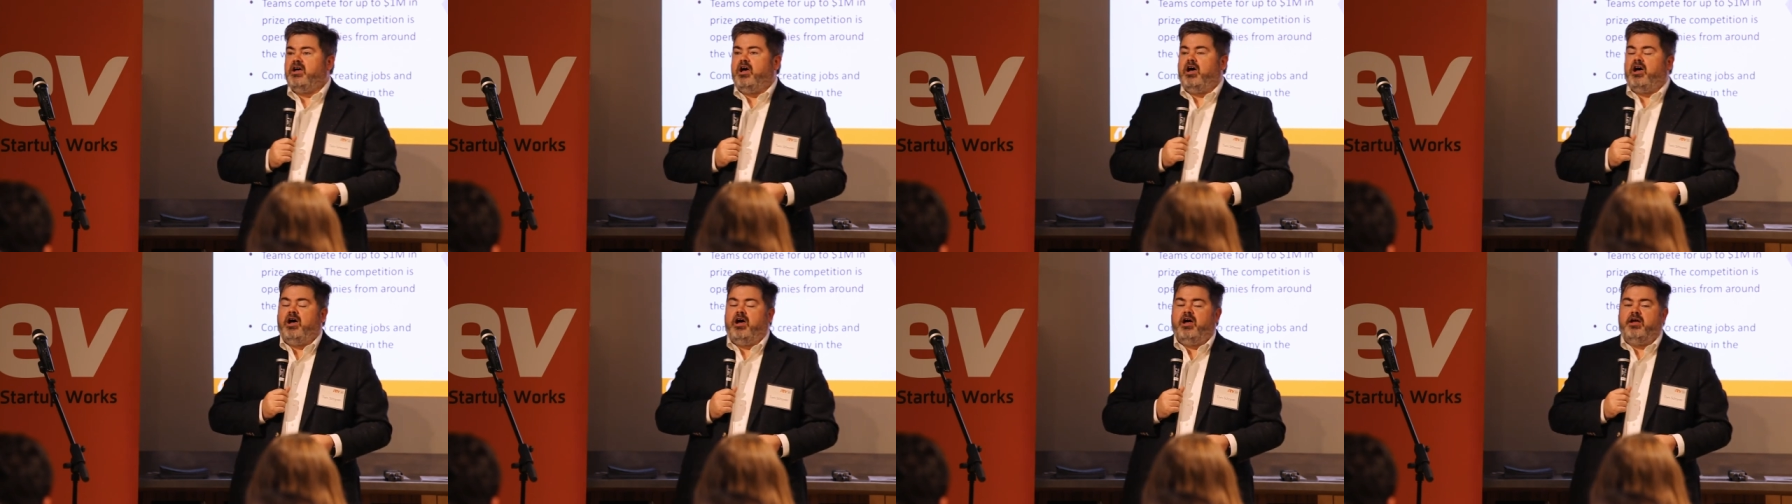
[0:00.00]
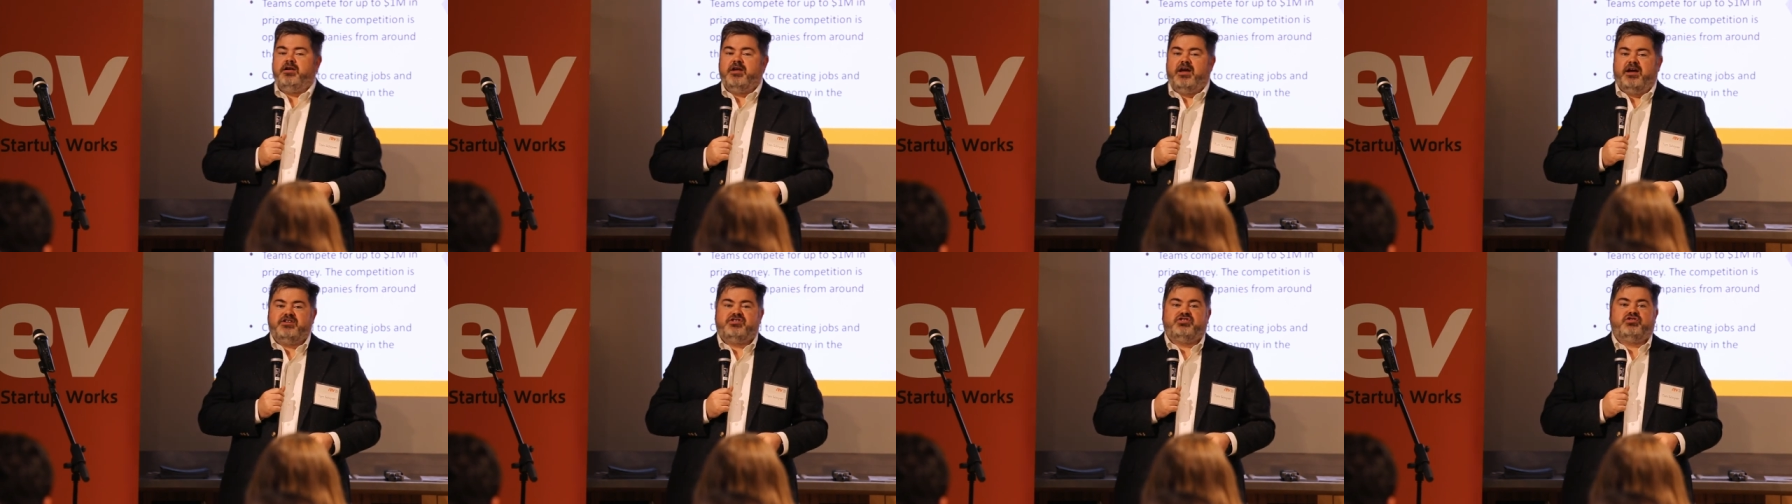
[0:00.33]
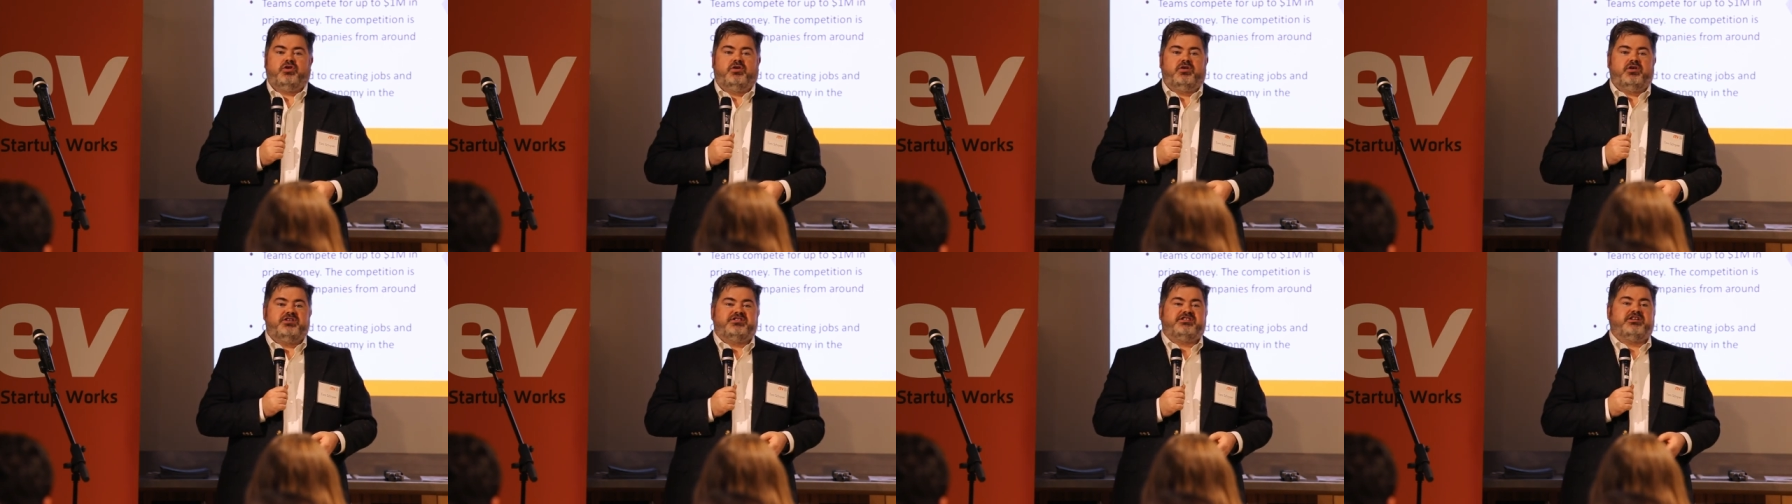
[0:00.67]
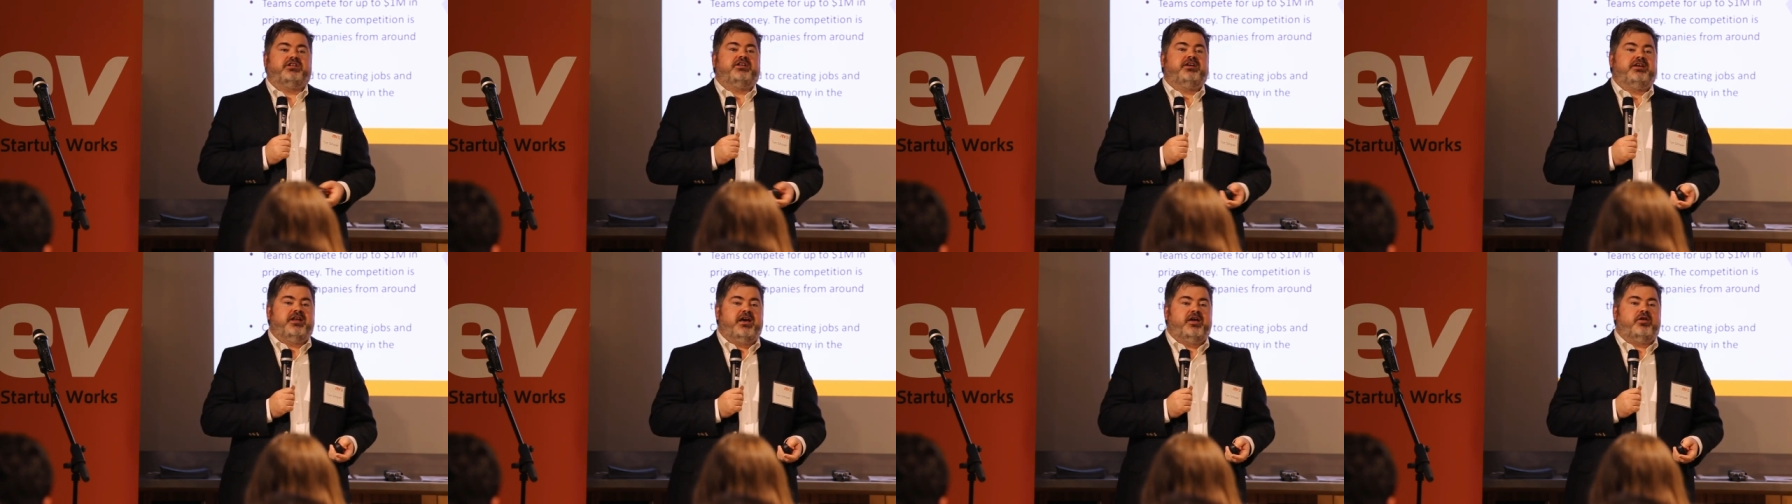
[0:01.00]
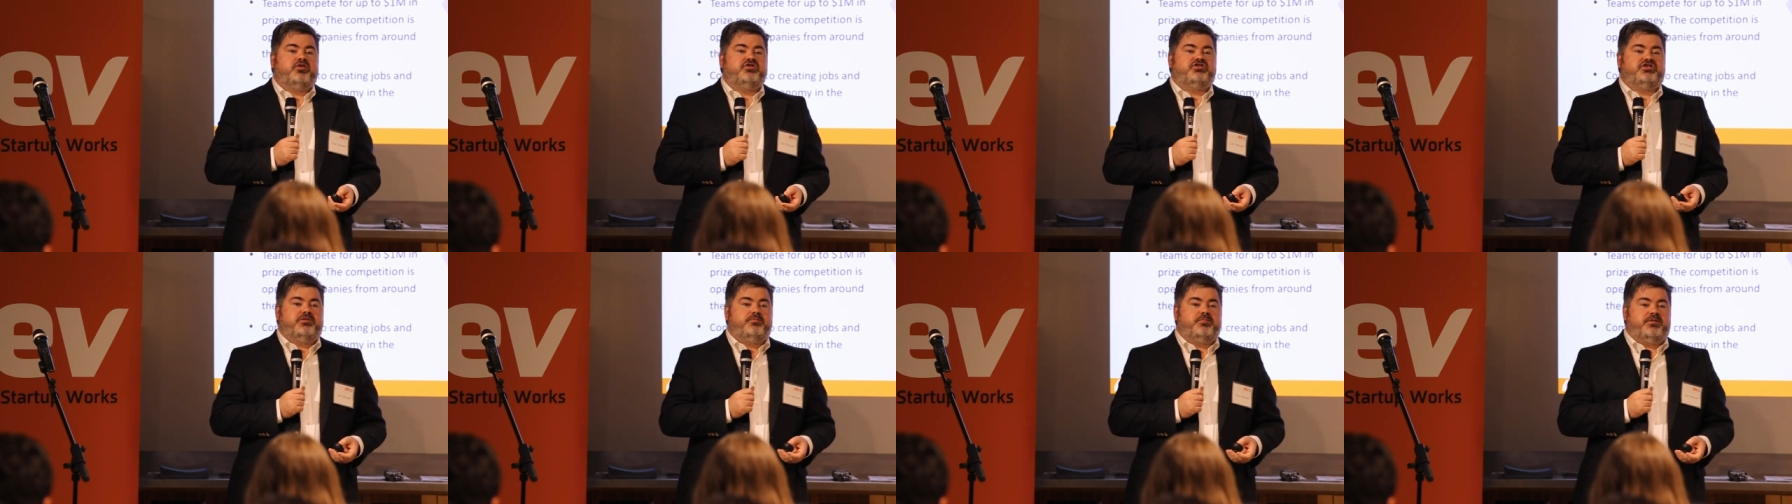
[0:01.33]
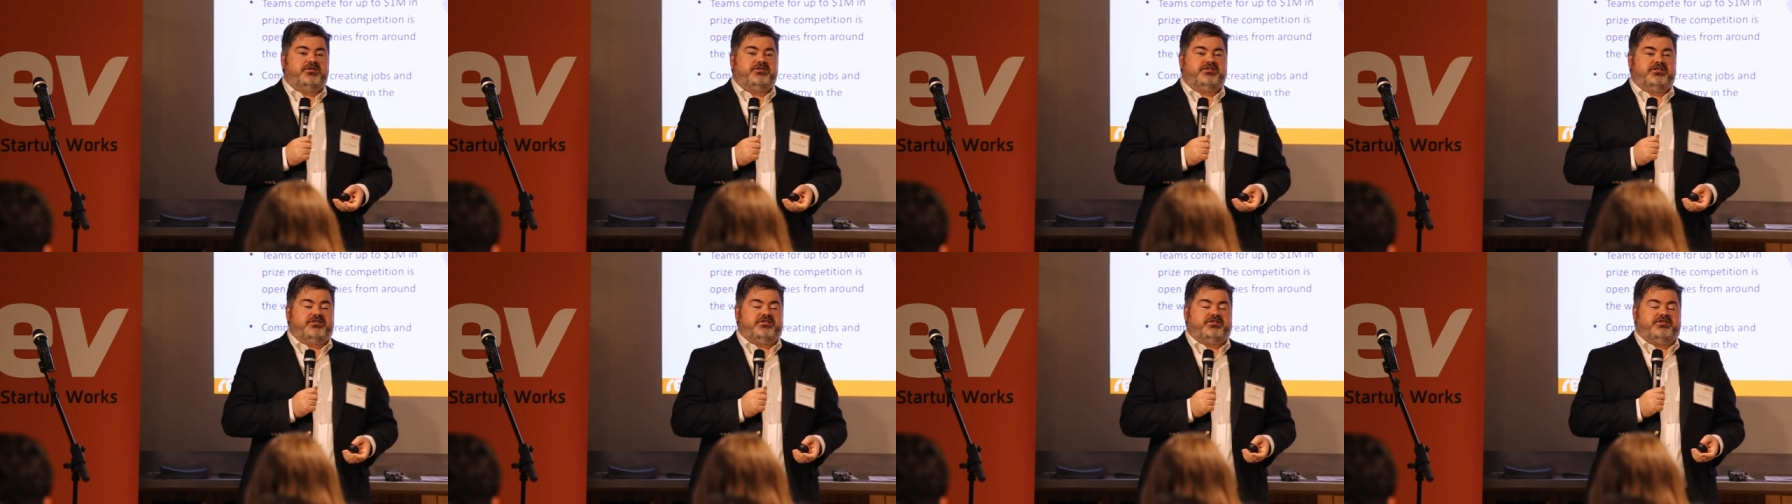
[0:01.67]
uh, NYSERDA's clean energy
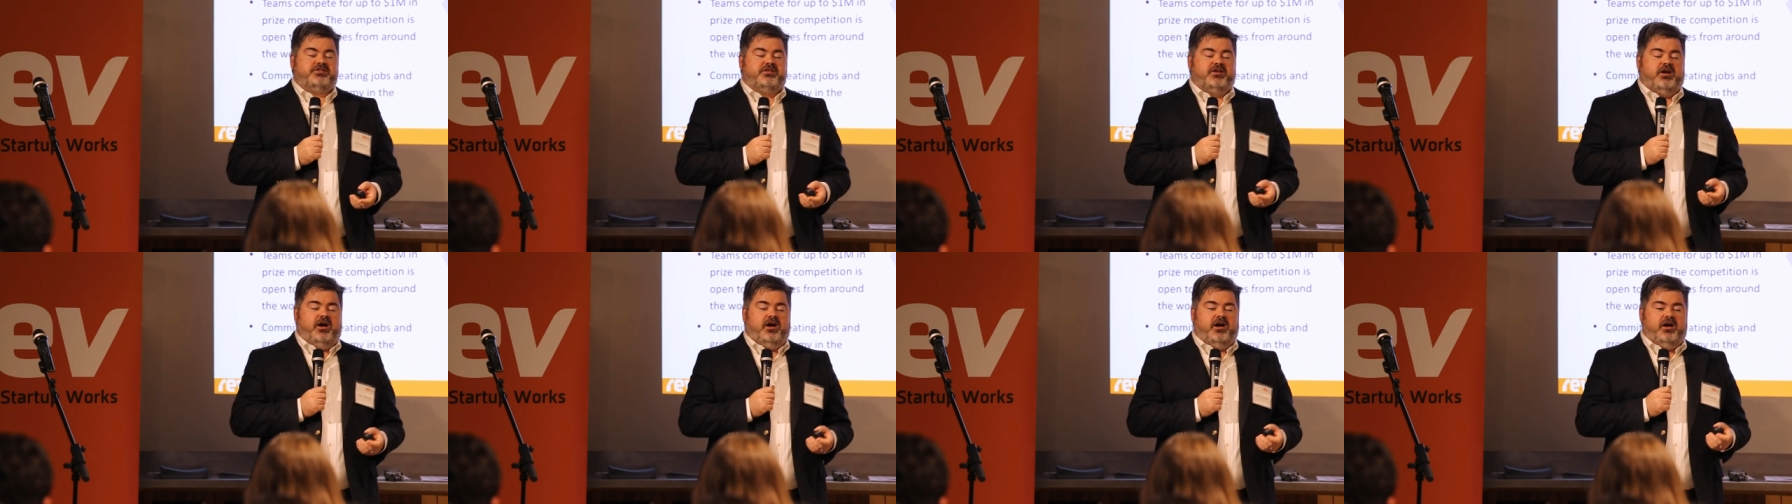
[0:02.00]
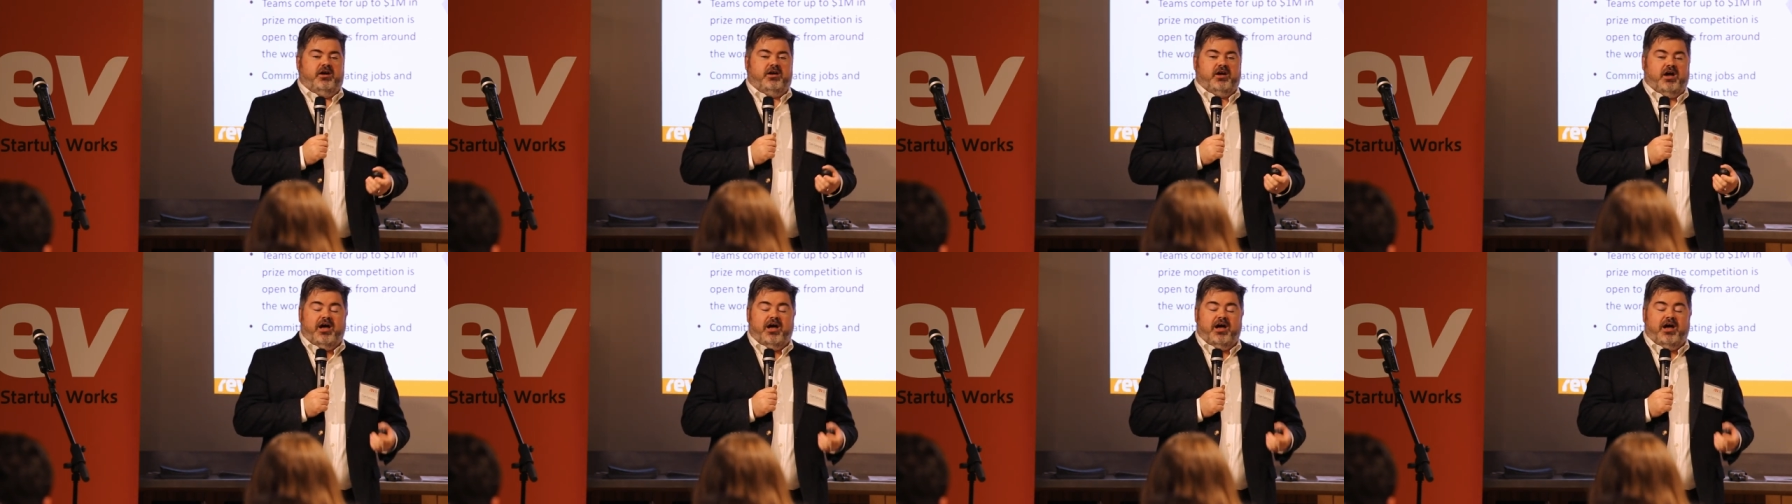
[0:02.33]
business uh,